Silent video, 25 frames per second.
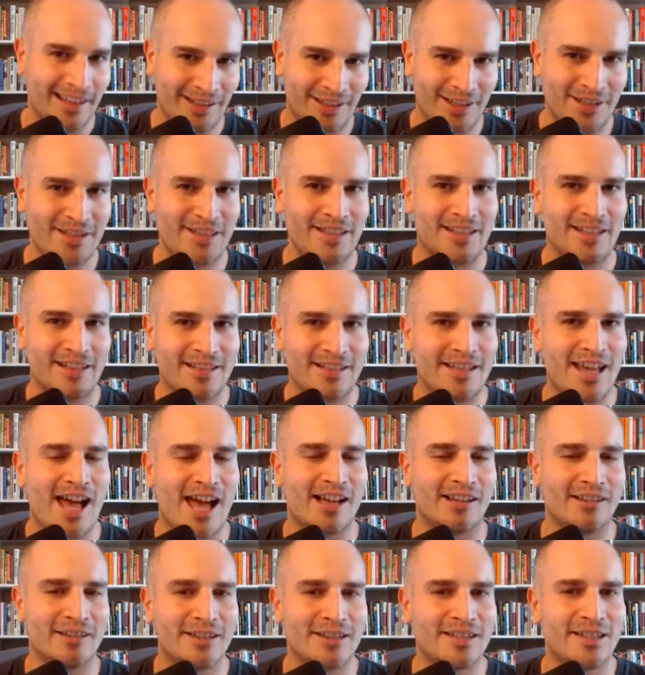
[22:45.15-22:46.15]
isn't
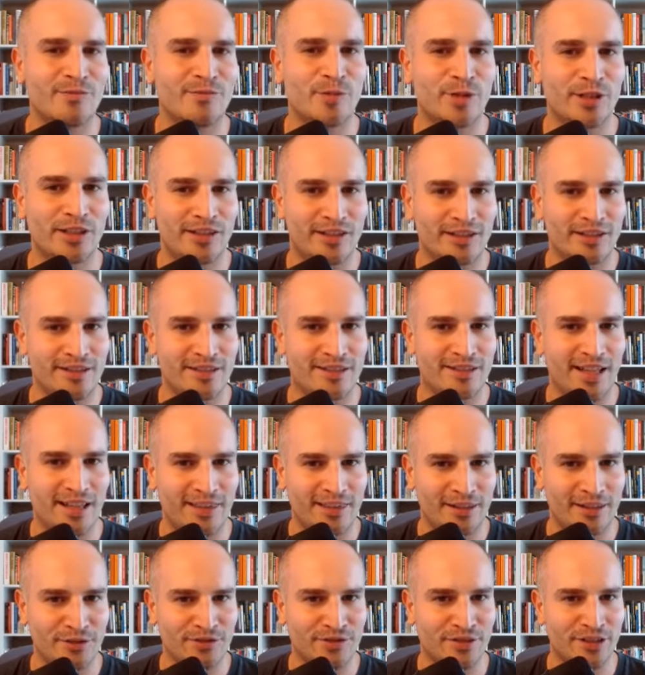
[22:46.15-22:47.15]
exactly somebody that is
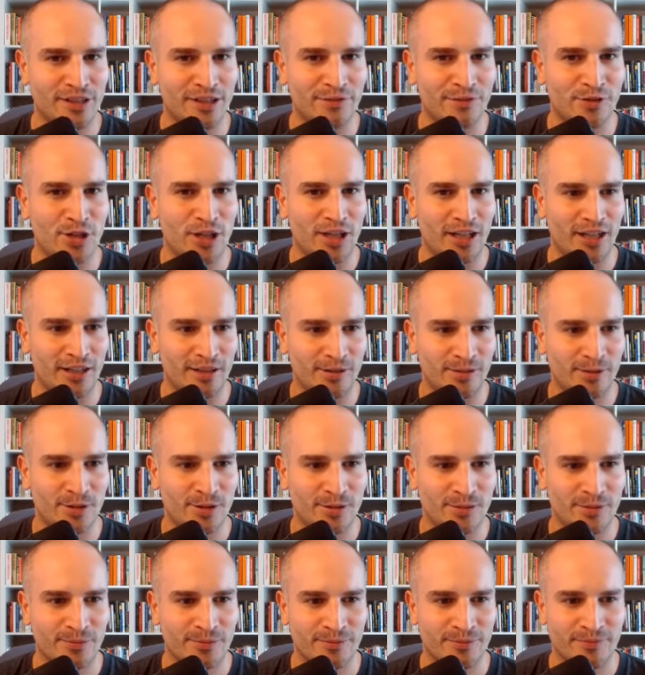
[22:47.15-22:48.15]
deathly afraid of
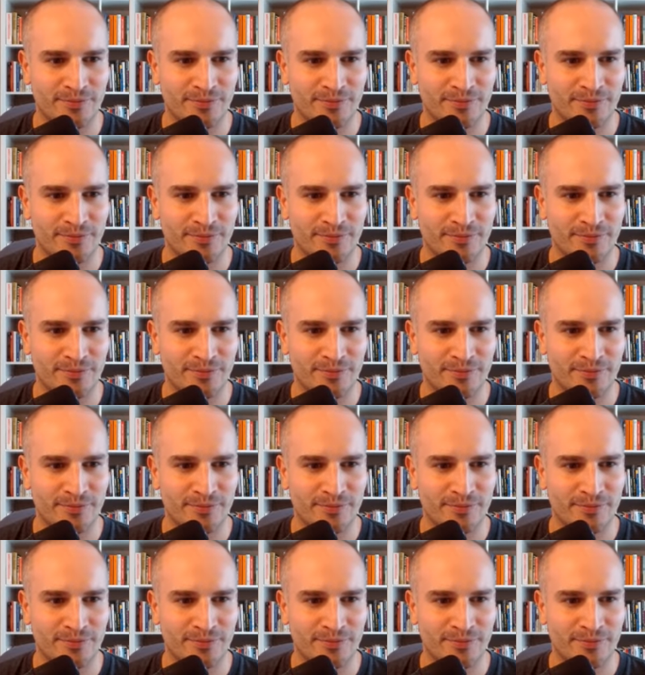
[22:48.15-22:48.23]
change.